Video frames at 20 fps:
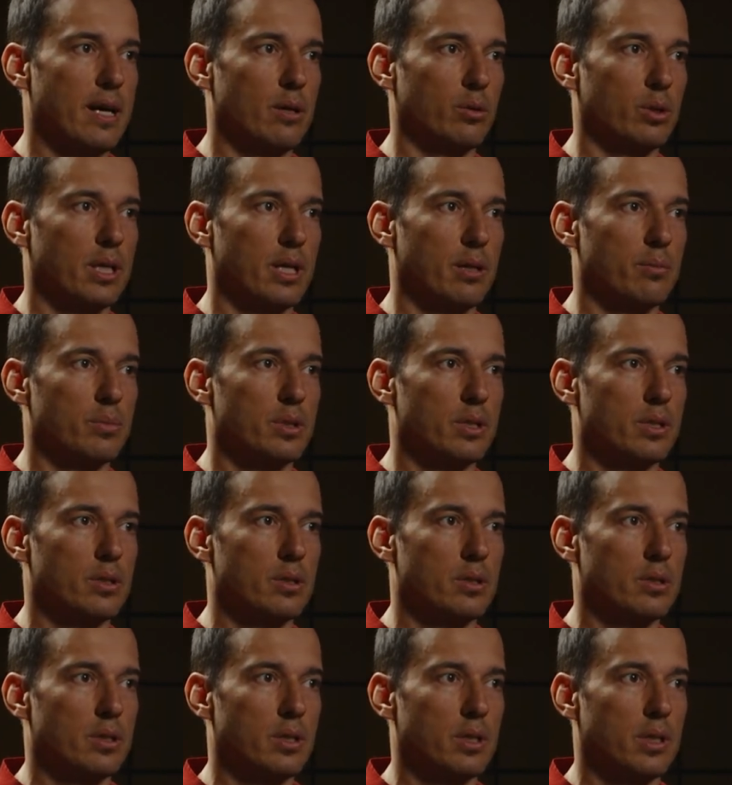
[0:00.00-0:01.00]

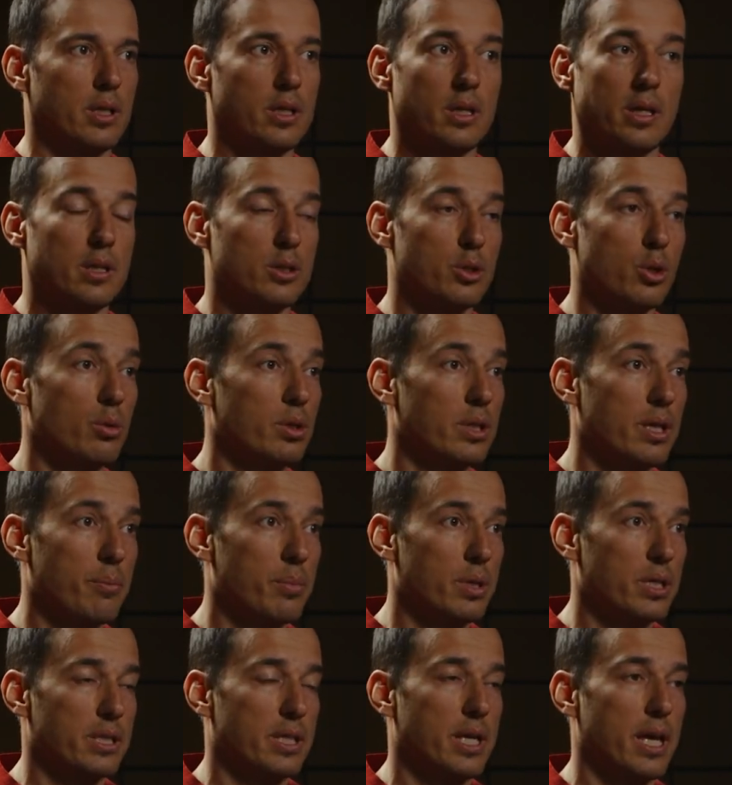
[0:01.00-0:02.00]
outcomes. It's all a
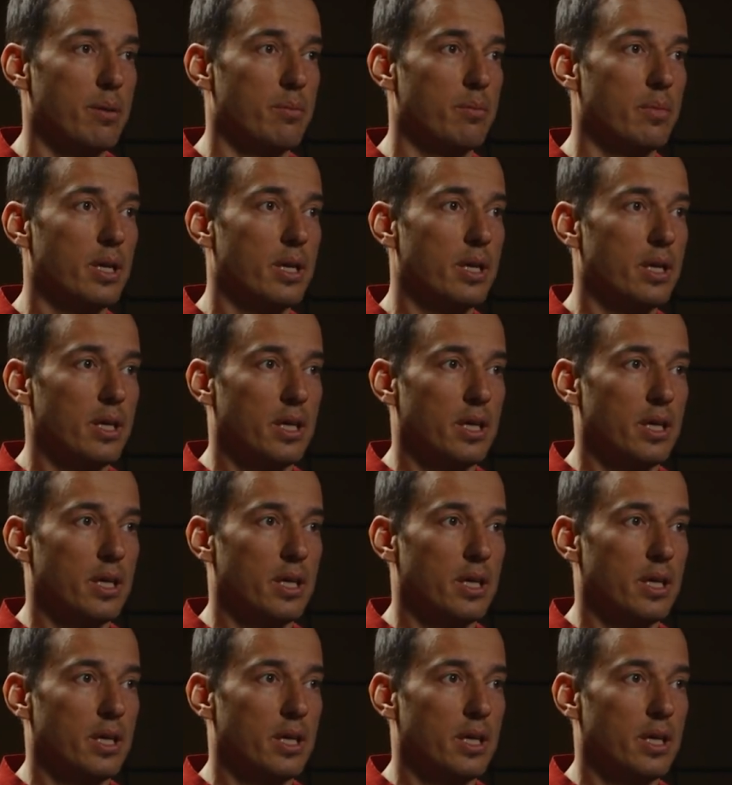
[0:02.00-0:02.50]
numbers game.